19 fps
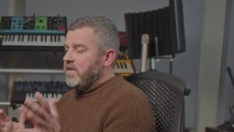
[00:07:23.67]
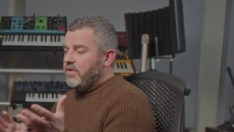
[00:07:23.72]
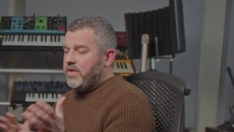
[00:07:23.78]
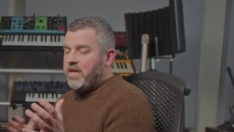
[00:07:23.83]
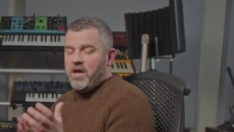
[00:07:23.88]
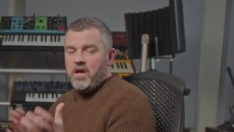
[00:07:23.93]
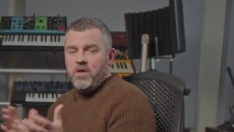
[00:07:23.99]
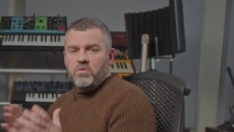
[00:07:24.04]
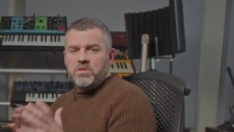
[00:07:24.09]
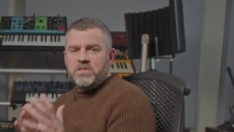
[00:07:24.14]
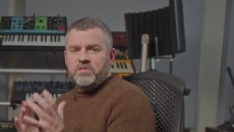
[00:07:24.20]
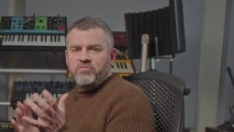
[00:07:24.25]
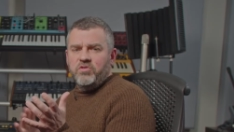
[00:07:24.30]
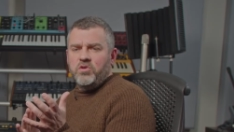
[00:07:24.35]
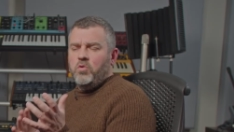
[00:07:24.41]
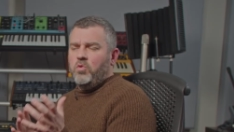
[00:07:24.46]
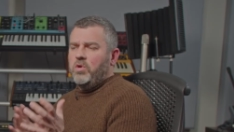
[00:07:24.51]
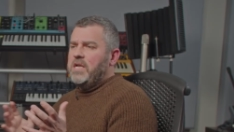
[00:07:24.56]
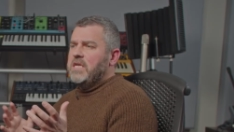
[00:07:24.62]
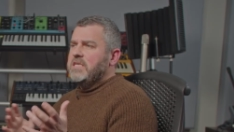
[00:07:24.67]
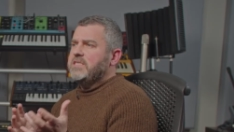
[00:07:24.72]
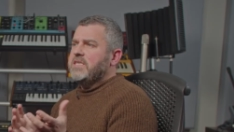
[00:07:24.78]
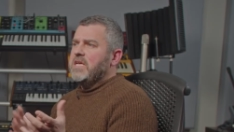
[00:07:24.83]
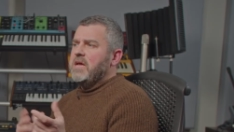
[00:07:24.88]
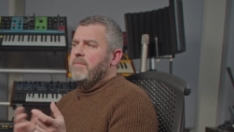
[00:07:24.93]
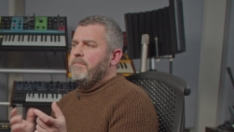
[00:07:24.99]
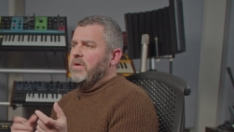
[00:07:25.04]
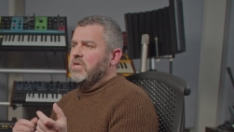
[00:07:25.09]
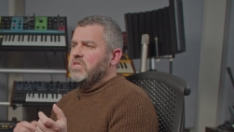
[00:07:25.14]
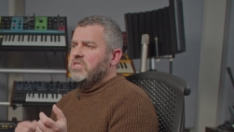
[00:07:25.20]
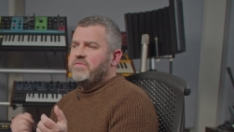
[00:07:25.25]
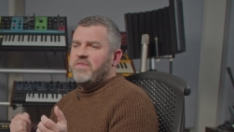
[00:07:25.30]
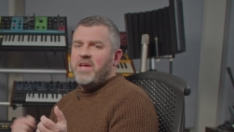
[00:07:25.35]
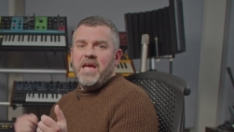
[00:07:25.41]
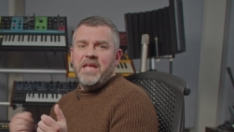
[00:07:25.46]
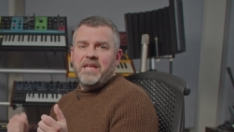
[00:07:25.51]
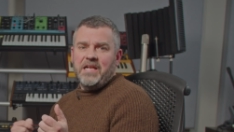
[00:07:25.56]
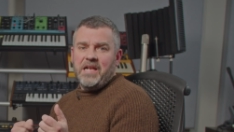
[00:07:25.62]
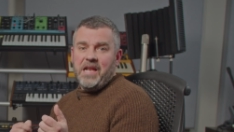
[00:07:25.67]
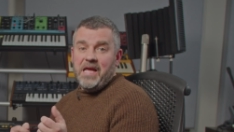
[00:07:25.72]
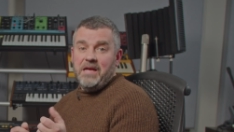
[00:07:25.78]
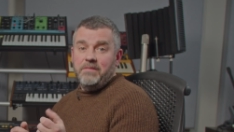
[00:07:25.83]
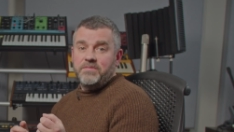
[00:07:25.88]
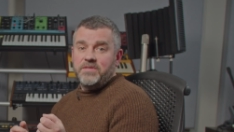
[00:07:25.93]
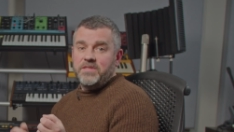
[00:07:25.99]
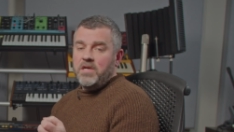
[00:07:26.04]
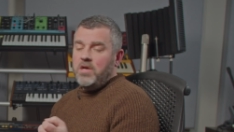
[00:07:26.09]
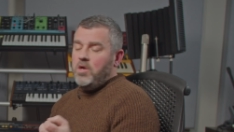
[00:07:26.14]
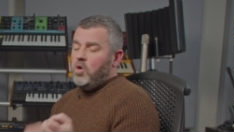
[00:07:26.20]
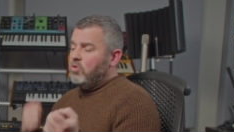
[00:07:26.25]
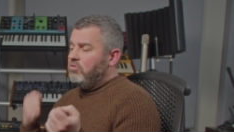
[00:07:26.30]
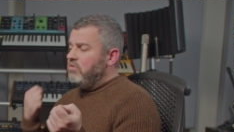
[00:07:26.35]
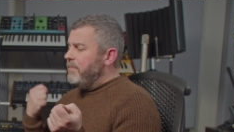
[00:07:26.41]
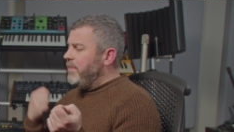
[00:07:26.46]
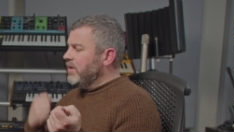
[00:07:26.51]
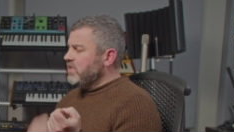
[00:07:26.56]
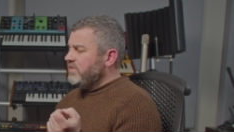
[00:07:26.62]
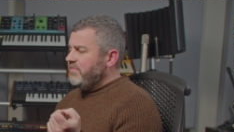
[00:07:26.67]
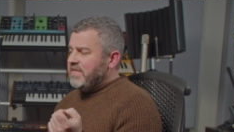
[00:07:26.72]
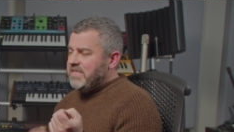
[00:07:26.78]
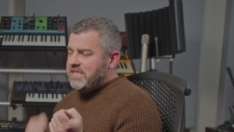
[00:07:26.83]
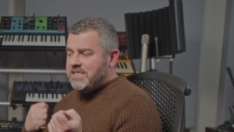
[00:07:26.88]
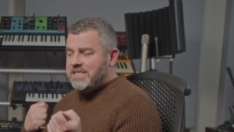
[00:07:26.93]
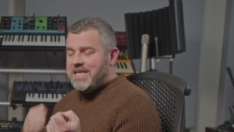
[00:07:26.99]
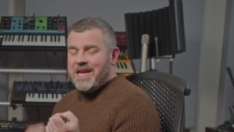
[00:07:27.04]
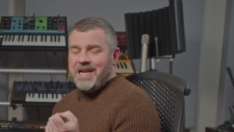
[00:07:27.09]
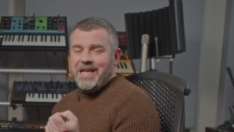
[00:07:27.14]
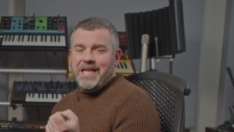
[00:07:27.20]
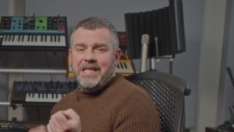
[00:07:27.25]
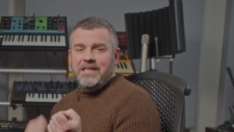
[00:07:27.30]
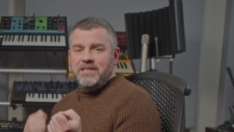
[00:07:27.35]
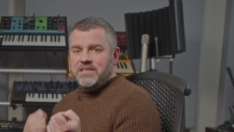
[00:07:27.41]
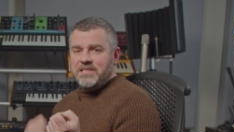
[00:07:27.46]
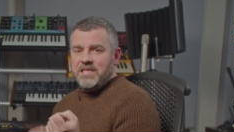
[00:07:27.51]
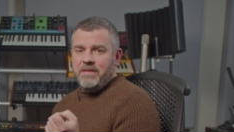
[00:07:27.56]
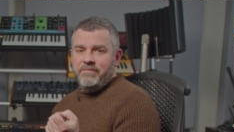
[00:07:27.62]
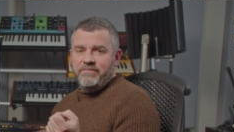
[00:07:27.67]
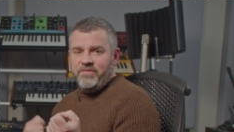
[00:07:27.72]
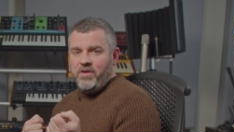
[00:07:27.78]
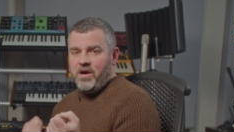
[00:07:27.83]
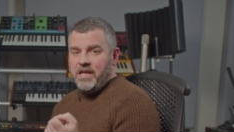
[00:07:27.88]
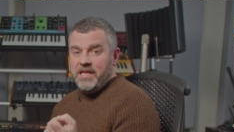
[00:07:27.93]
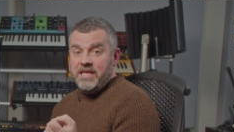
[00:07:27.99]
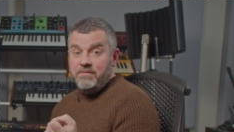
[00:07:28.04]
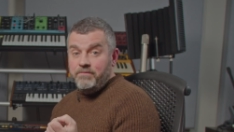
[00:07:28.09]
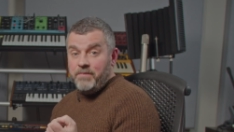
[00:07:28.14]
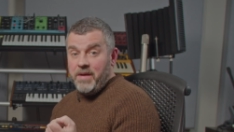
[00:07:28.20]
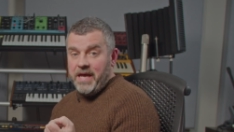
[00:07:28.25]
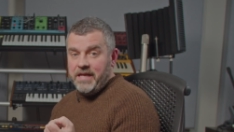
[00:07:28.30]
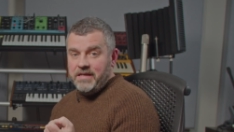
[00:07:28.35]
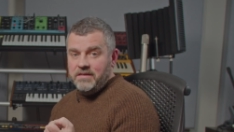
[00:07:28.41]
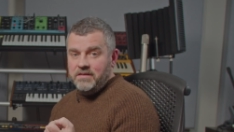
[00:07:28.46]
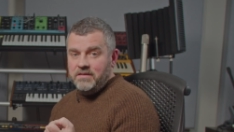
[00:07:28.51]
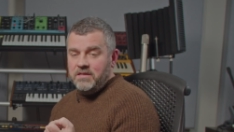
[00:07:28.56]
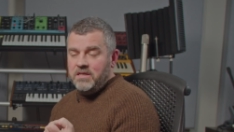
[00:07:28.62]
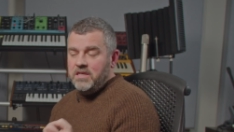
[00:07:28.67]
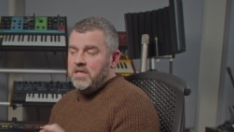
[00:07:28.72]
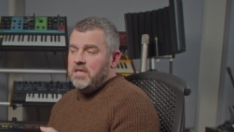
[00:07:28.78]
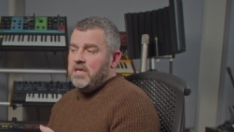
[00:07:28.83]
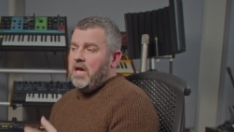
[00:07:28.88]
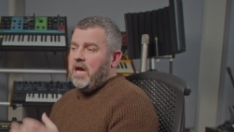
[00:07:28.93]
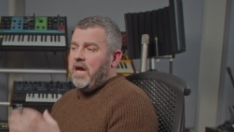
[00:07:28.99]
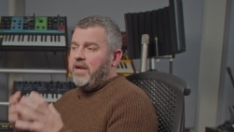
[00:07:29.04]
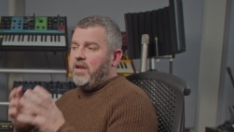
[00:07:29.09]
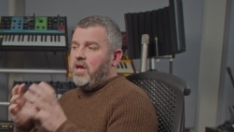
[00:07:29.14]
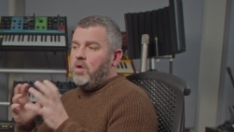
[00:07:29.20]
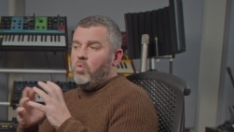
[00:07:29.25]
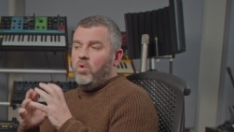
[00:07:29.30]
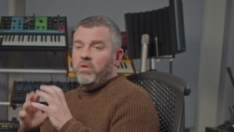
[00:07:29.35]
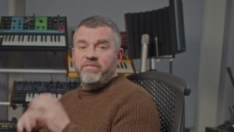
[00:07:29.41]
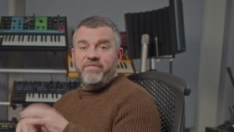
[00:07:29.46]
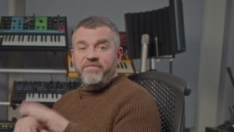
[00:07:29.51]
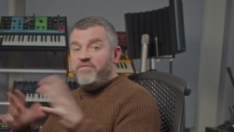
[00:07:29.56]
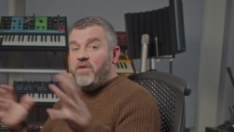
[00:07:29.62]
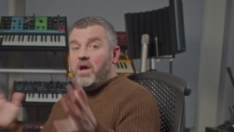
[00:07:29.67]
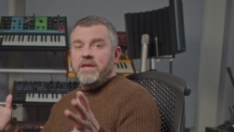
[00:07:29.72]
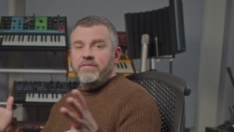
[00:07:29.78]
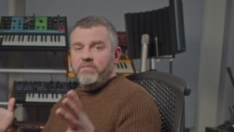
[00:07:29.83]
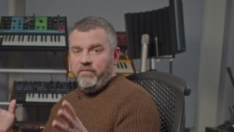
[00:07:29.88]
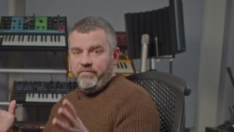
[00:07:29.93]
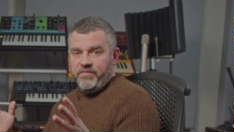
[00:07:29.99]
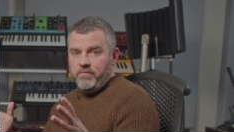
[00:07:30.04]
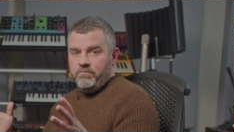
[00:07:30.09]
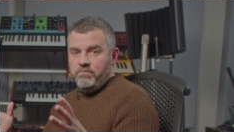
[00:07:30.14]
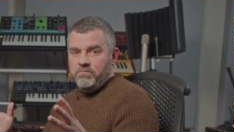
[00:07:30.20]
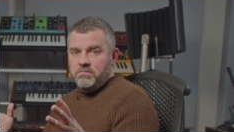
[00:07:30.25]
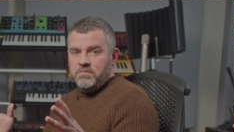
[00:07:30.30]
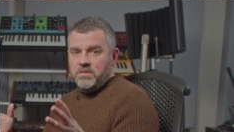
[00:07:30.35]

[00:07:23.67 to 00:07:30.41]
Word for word: okay, I want to record, let's say a bunch of hand claps or a bunch of exactly the same violin pattern, and I want five of them.